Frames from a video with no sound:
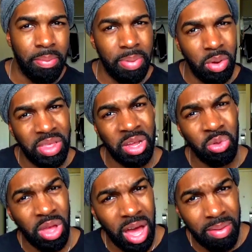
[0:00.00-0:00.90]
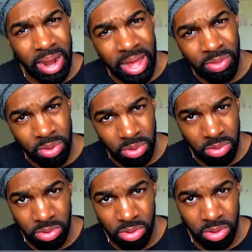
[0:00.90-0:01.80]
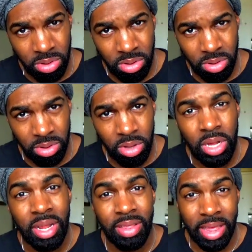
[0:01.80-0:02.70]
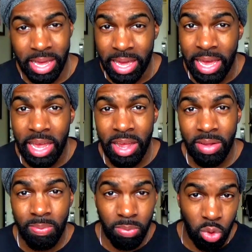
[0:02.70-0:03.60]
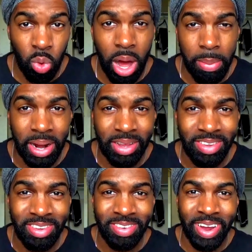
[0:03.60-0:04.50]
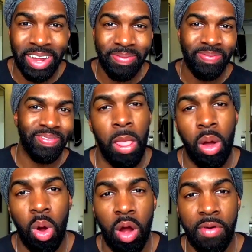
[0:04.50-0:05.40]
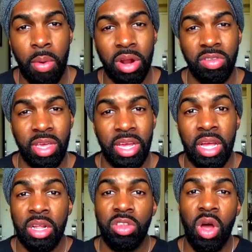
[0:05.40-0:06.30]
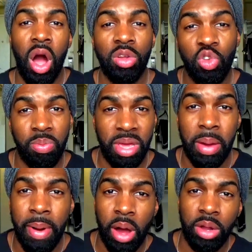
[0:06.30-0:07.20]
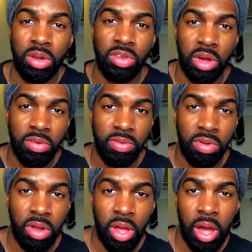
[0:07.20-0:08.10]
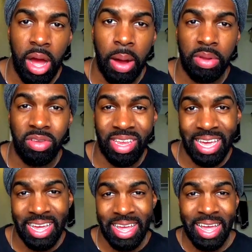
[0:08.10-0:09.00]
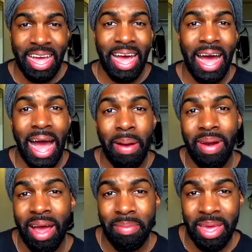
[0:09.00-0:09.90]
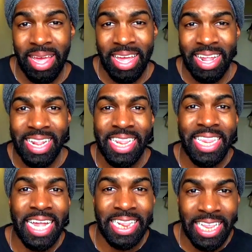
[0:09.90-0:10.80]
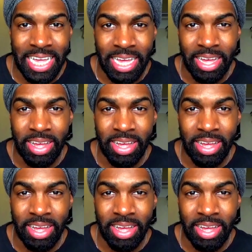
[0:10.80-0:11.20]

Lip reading: Pero ¿de qué tú estás hablando? ¿De qué tú hablas? Right? Or if I want to say, talk to me about yourself, I would say, háblame de ti.